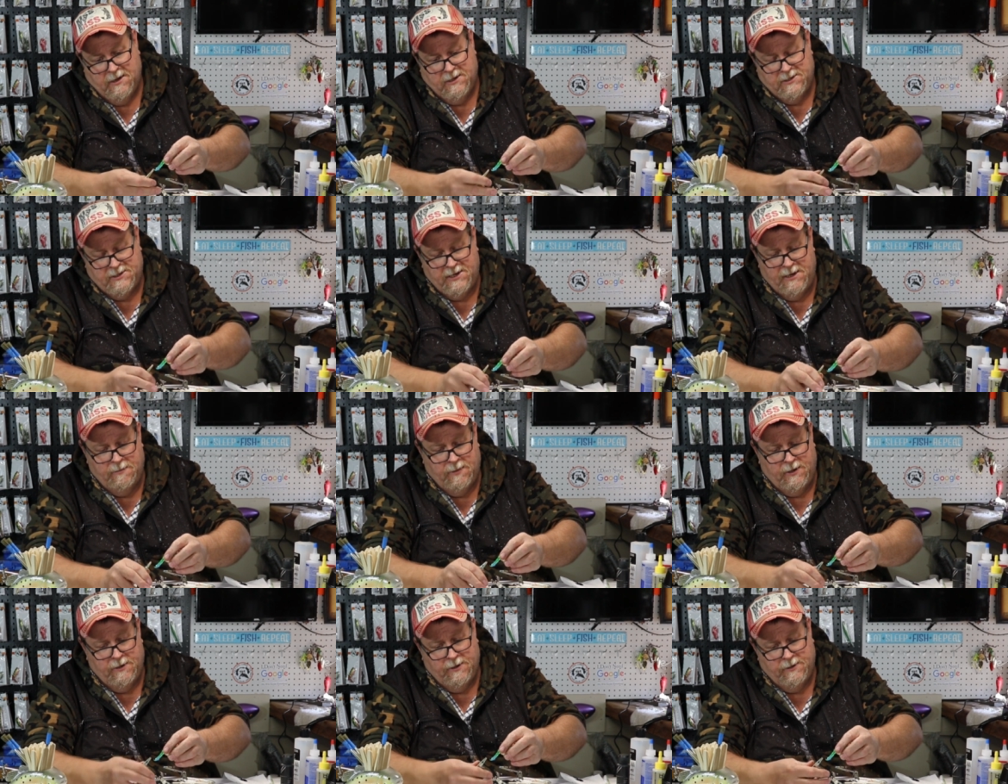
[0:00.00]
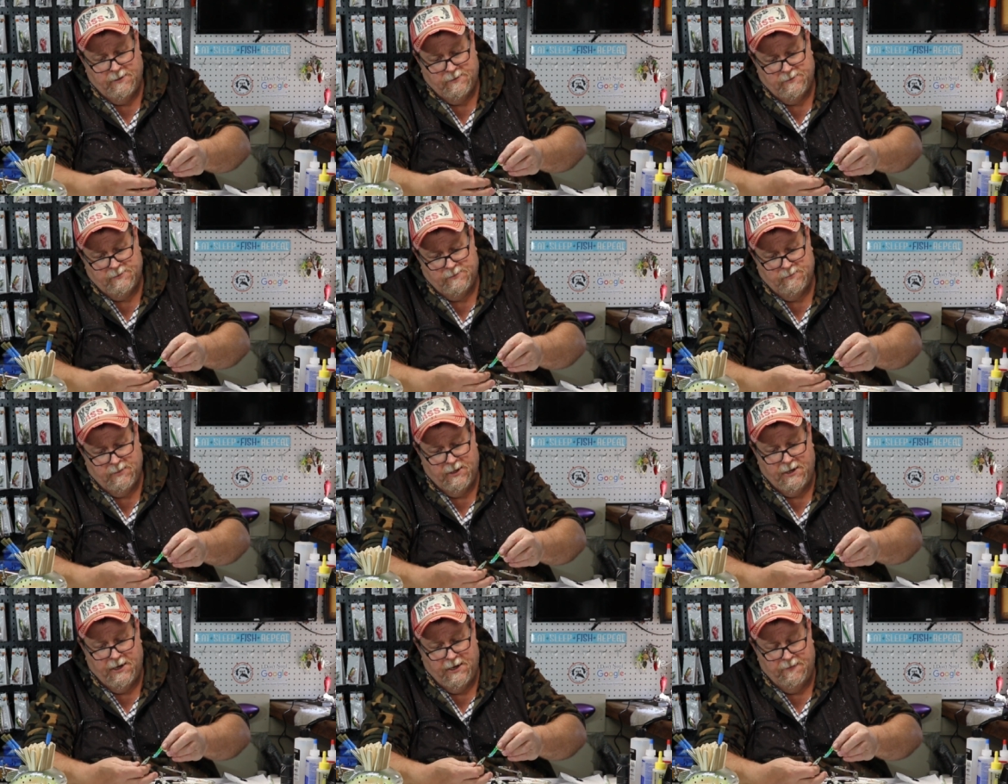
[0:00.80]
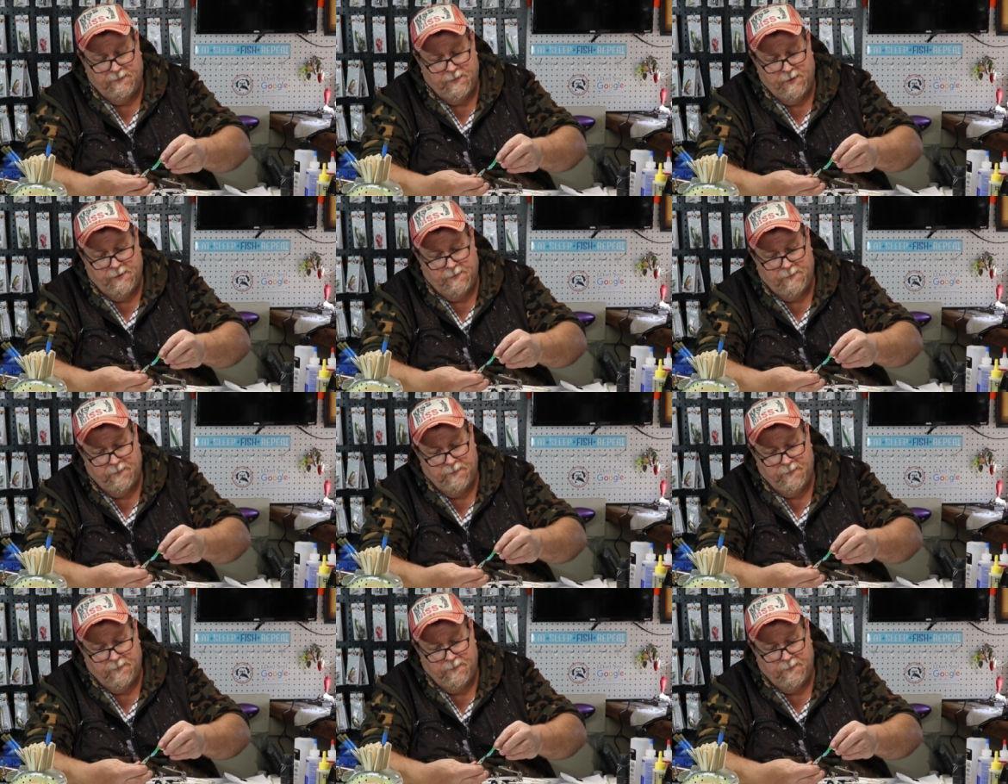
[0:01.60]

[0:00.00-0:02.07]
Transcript: similar but different.